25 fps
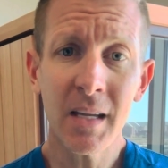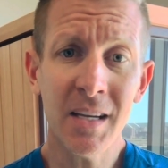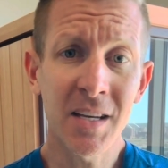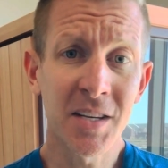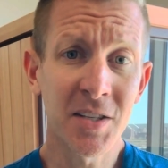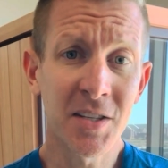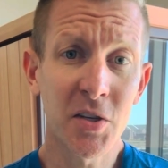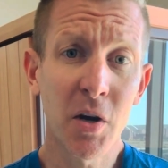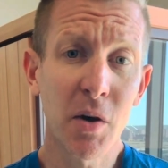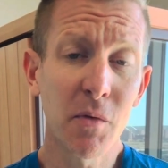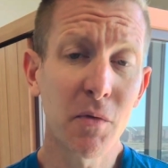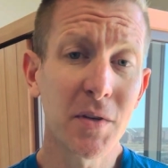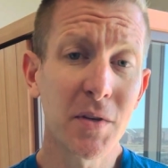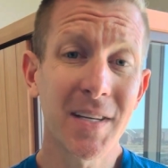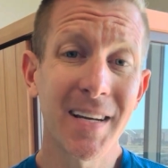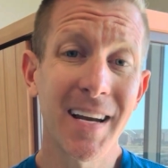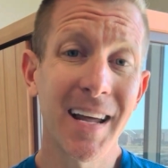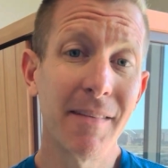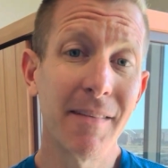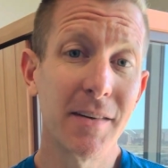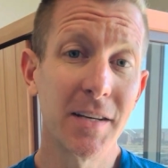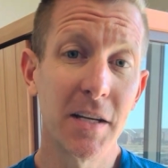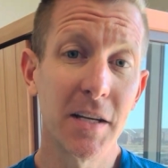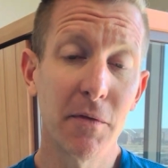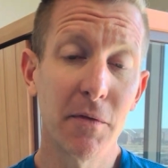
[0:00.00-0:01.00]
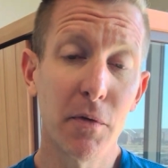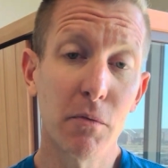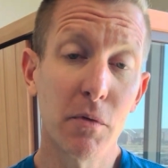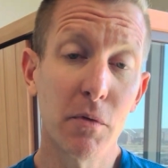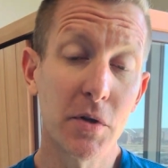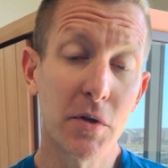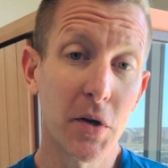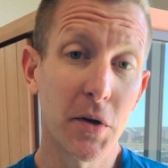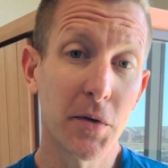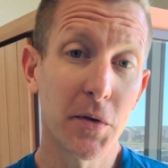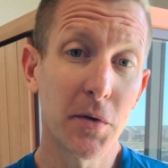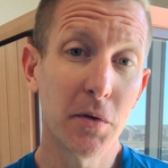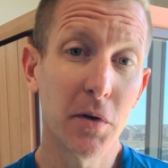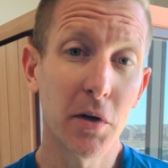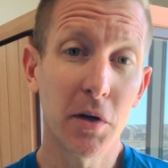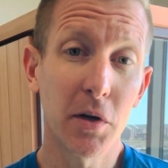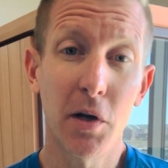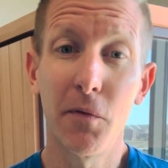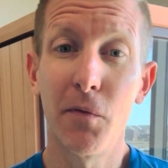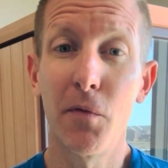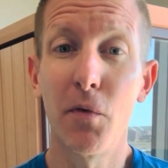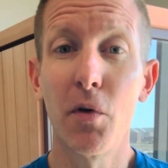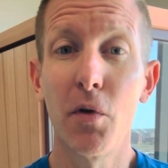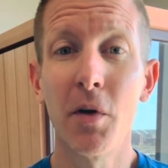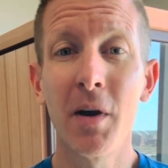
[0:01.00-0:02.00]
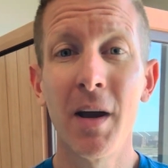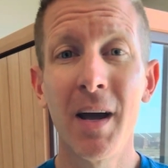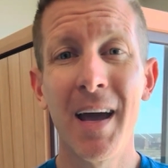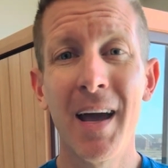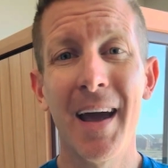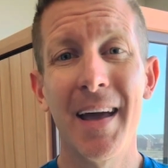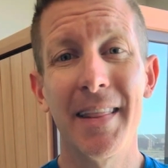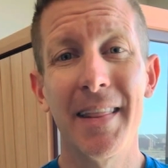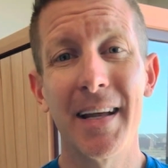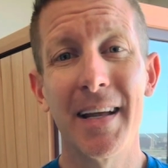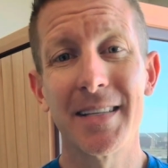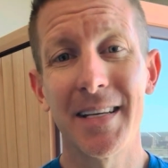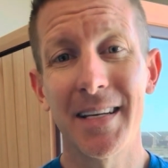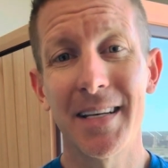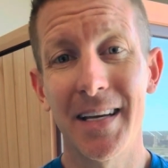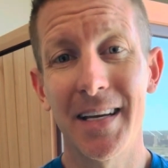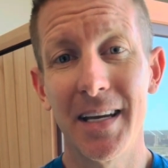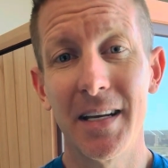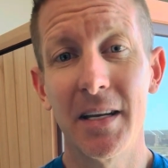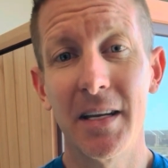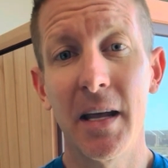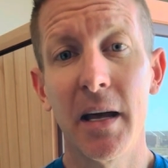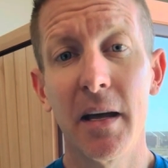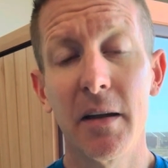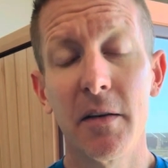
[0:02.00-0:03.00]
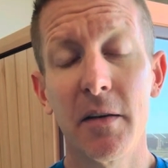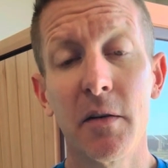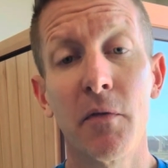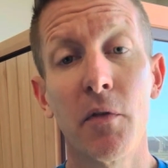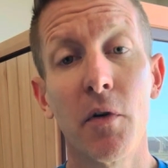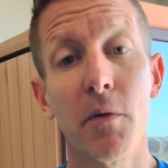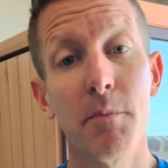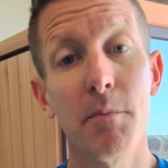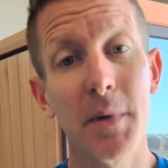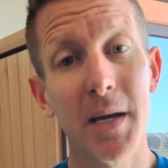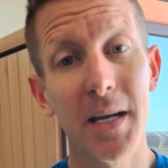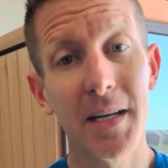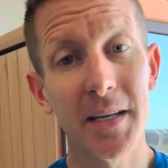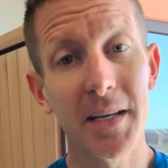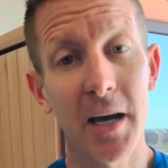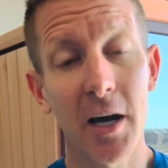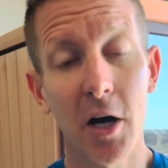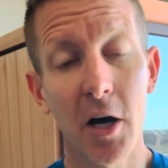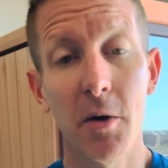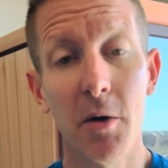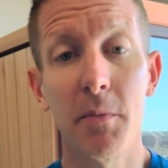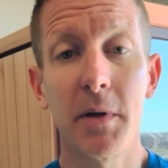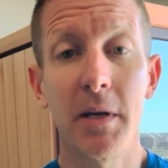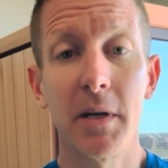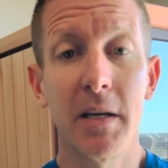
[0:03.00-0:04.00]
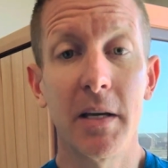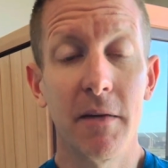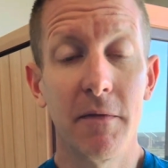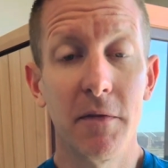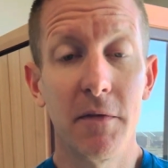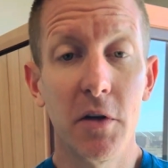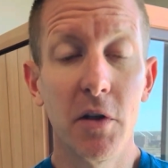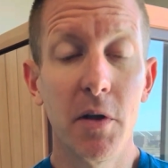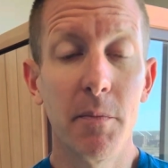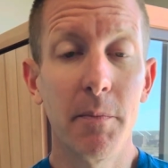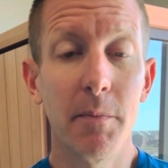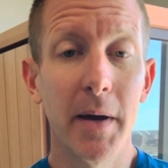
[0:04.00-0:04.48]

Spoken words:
And so everyone's going to have a different result they're looking for, and that's, again, for me to help give you the